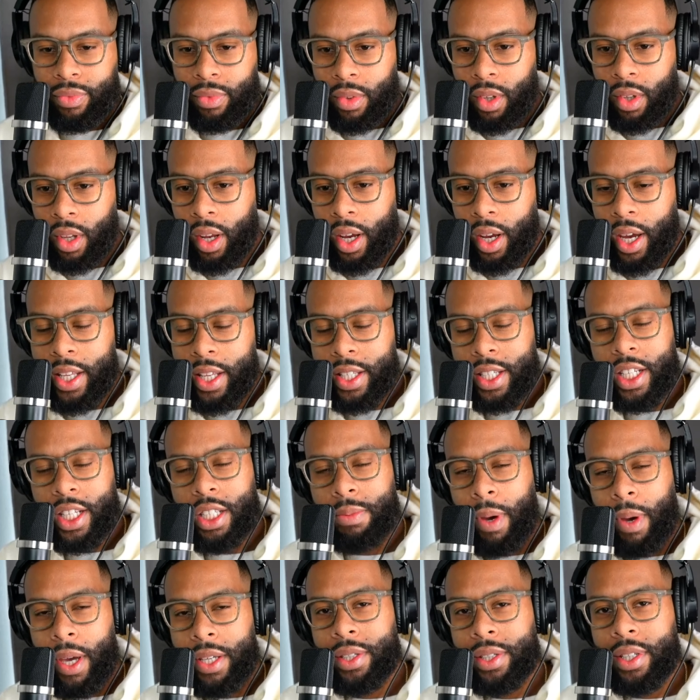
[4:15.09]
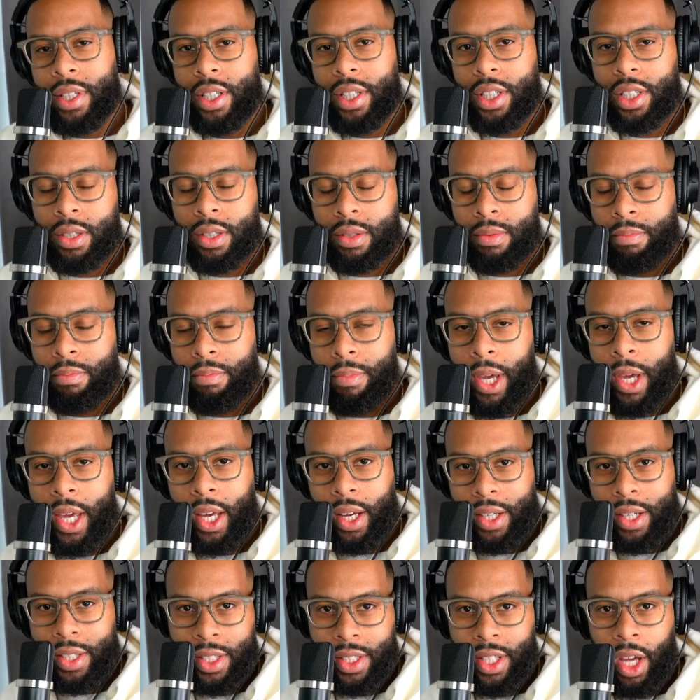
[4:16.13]
It, it's basically just being a
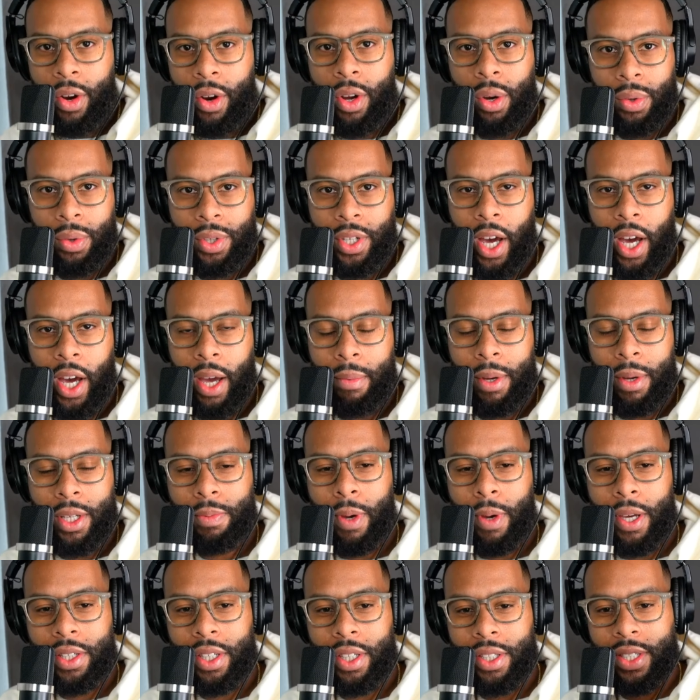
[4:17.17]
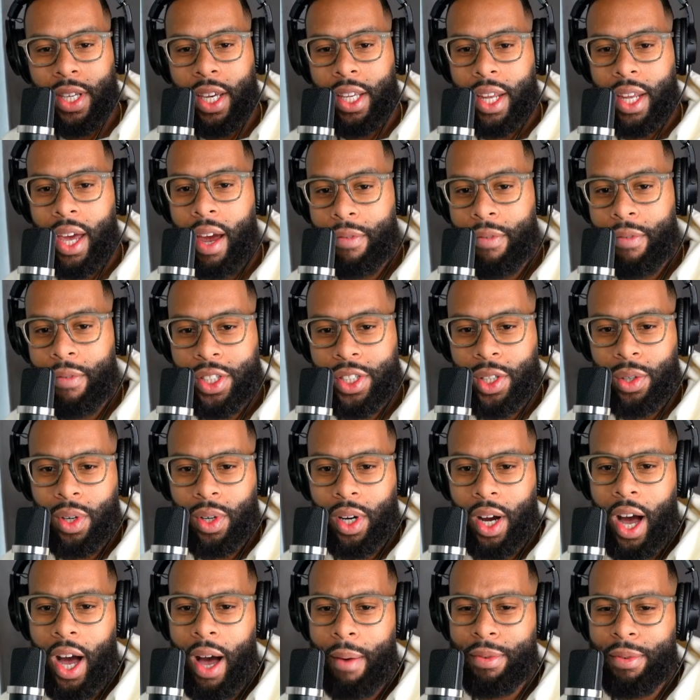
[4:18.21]
stereotype. It's basically saying that every single
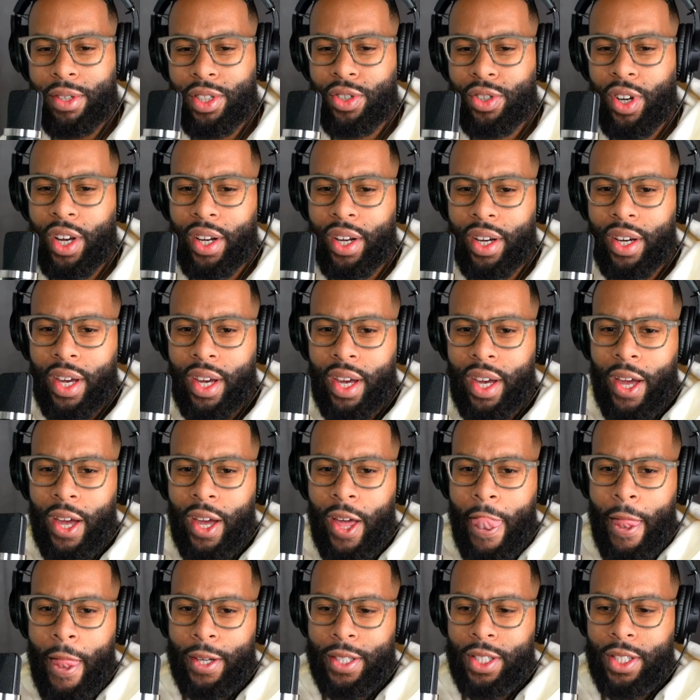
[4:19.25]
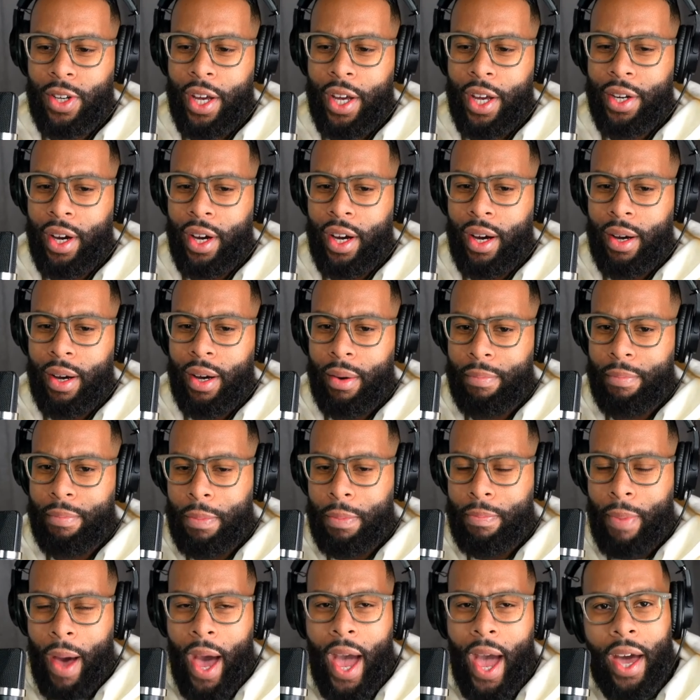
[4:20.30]
cop is trying to is trying to uh, be
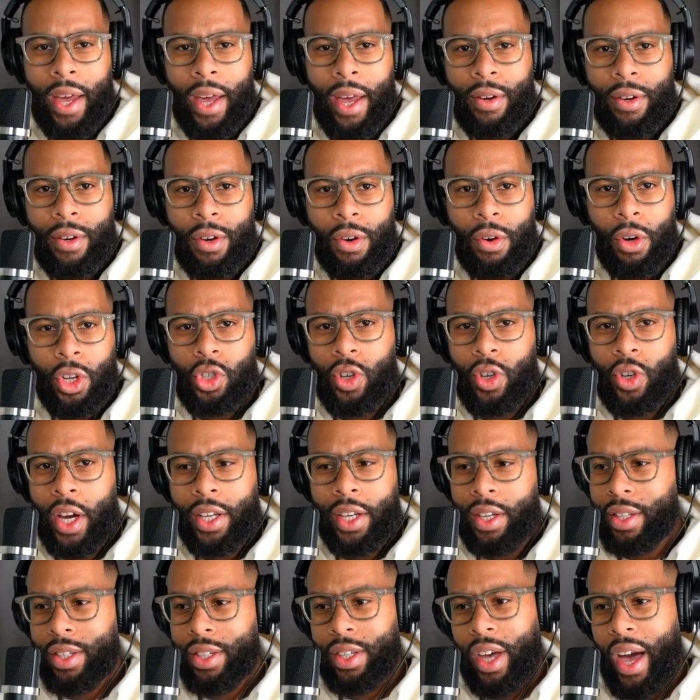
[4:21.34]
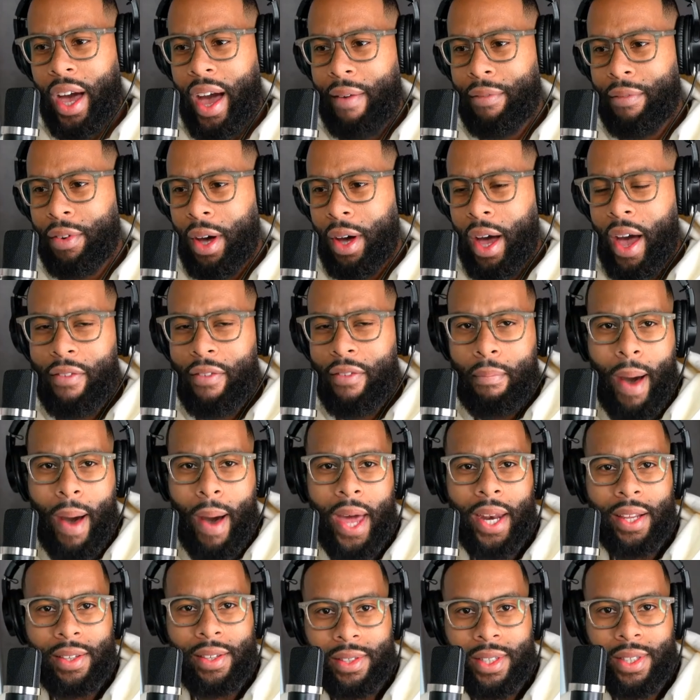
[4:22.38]
bad or trying to have a have bad
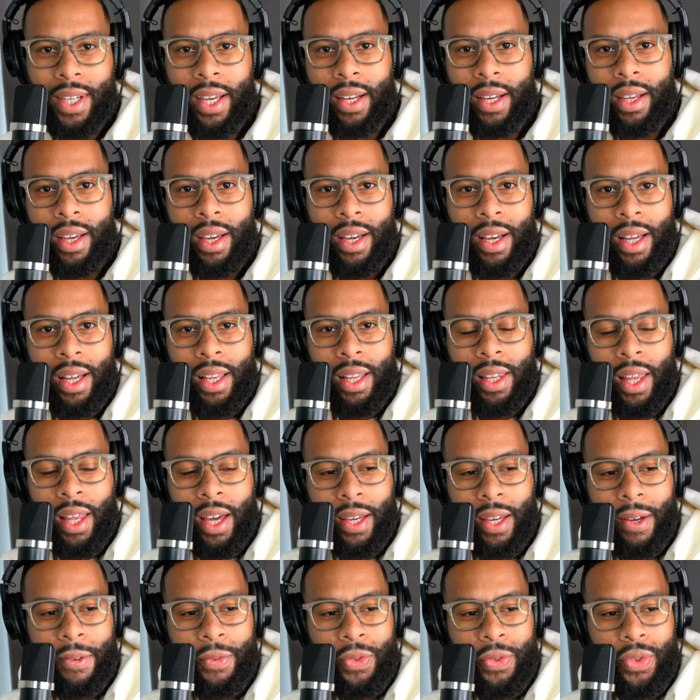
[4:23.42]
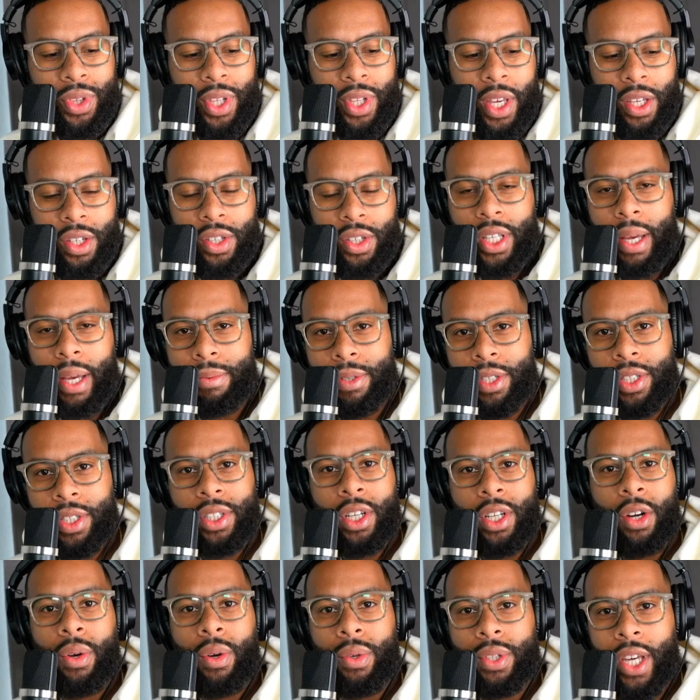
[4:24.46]
intent. Like like you stop
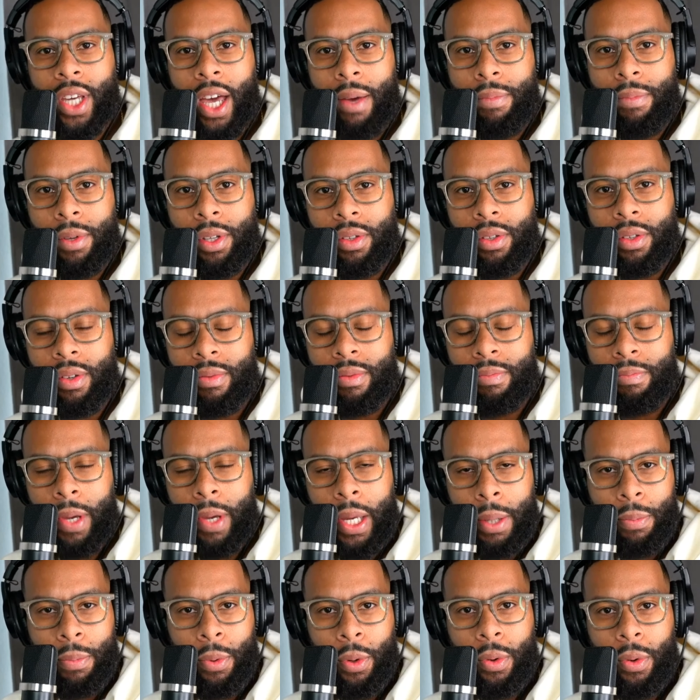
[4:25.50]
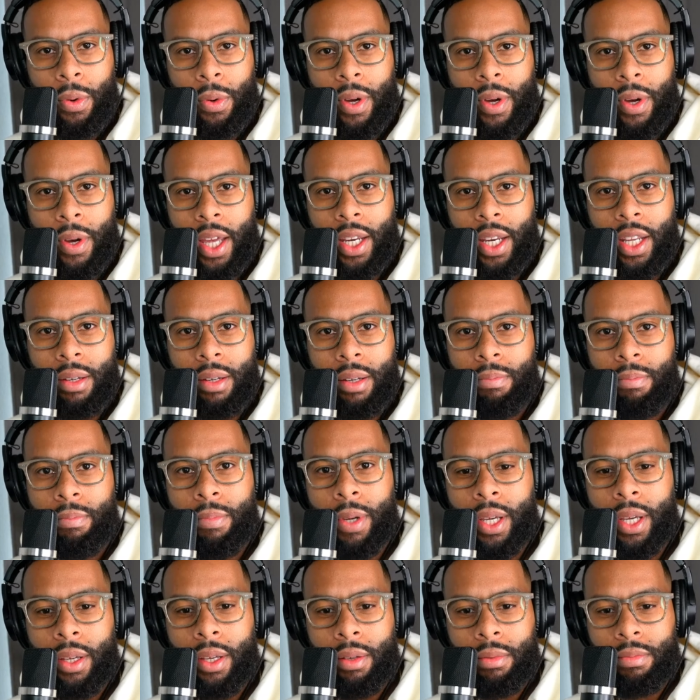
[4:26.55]
stereotyping people and then
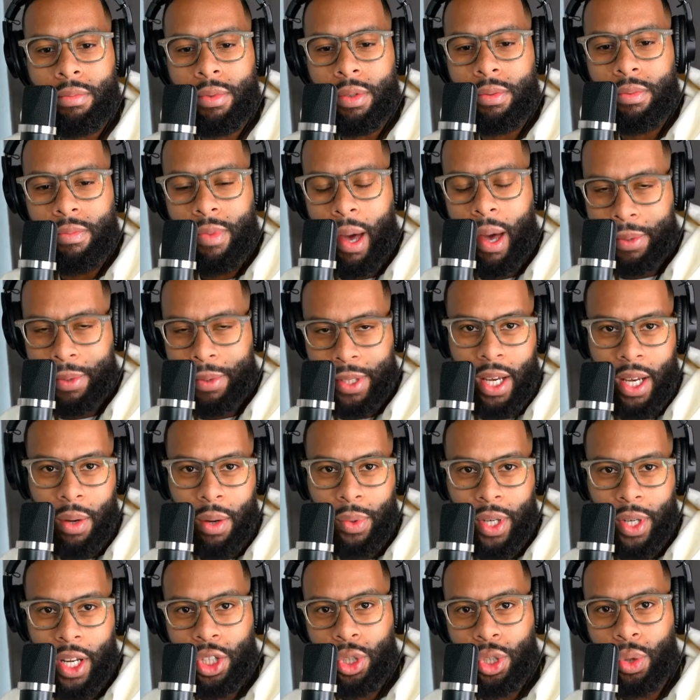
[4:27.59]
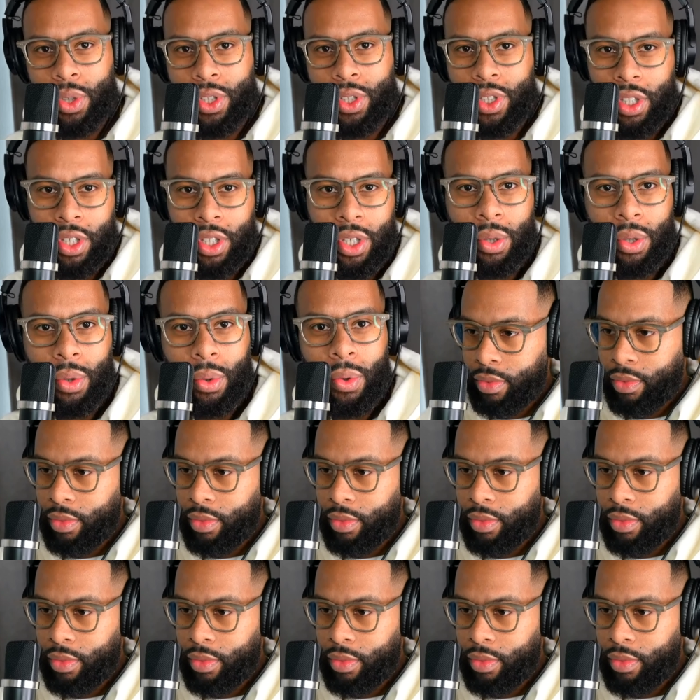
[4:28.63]
be upset when they do it to you.